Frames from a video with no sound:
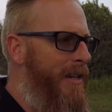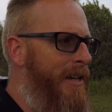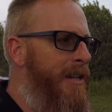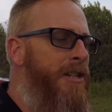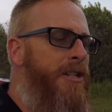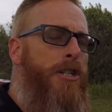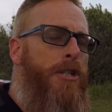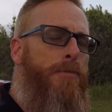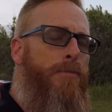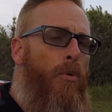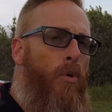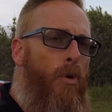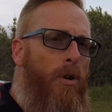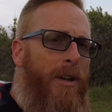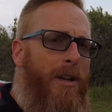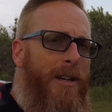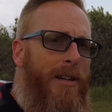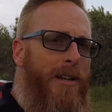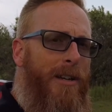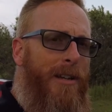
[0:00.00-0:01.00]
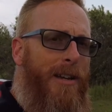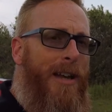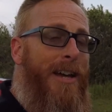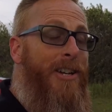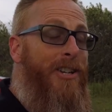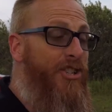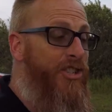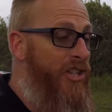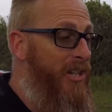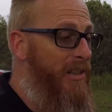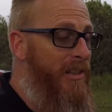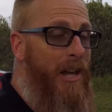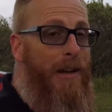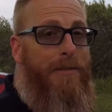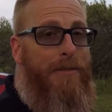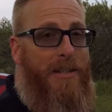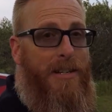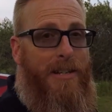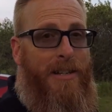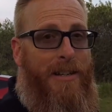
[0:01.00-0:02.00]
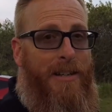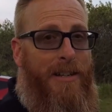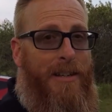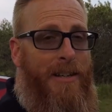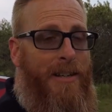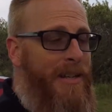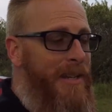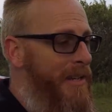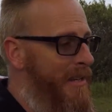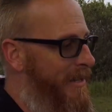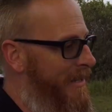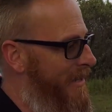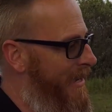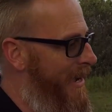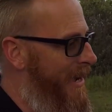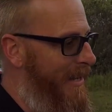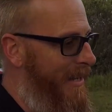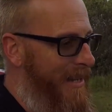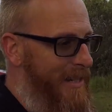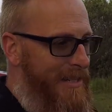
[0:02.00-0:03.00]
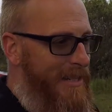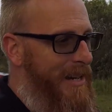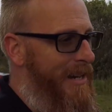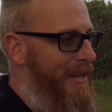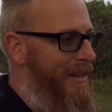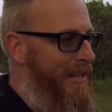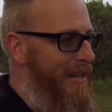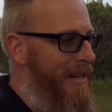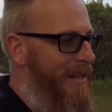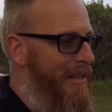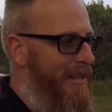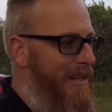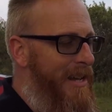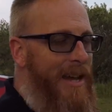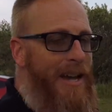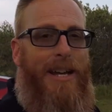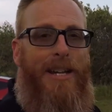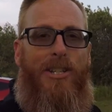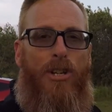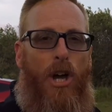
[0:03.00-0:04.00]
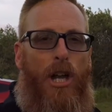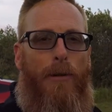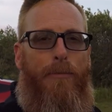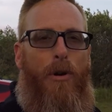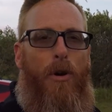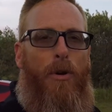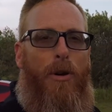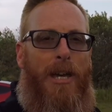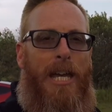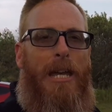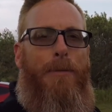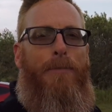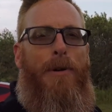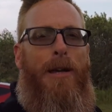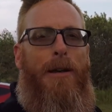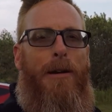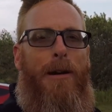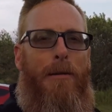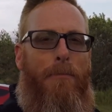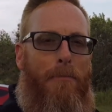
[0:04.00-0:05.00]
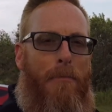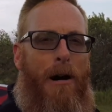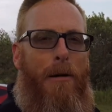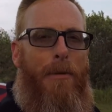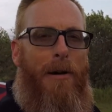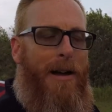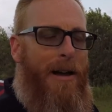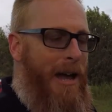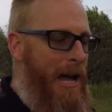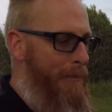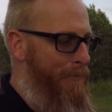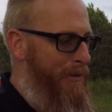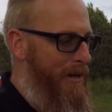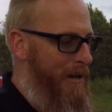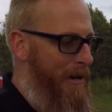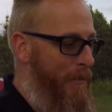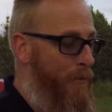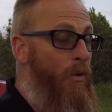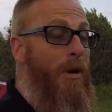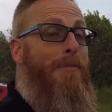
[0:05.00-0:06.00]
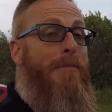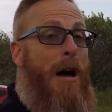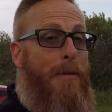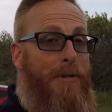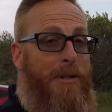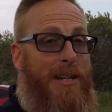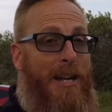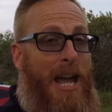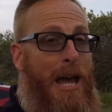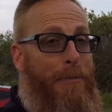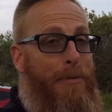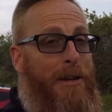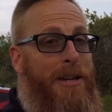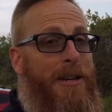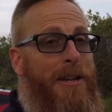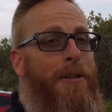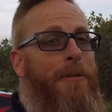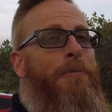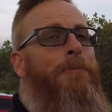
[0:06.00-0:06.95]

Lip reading: it's sporty, and she loves it. Like I said, at the end of the day, it's all about keeping mama happy. And when mama's happy,